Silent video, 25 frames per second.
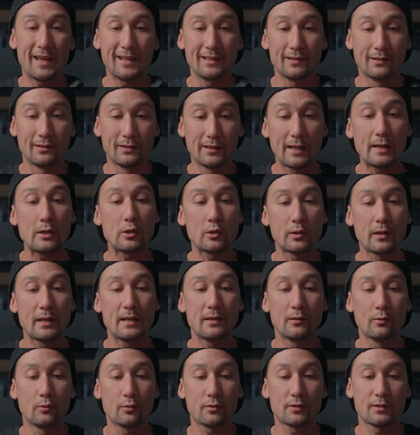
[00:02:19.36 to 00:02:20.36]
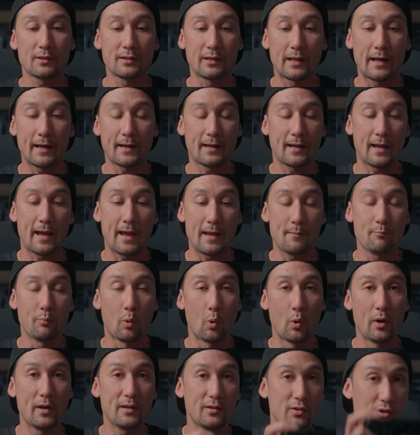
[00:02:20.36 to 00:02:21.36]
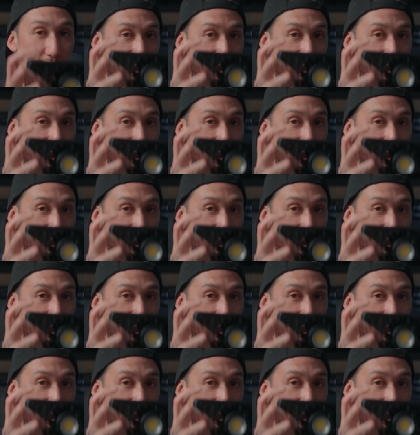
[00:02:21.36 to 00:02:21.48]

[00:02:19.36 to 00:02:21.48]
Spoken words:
It literally looks like a point and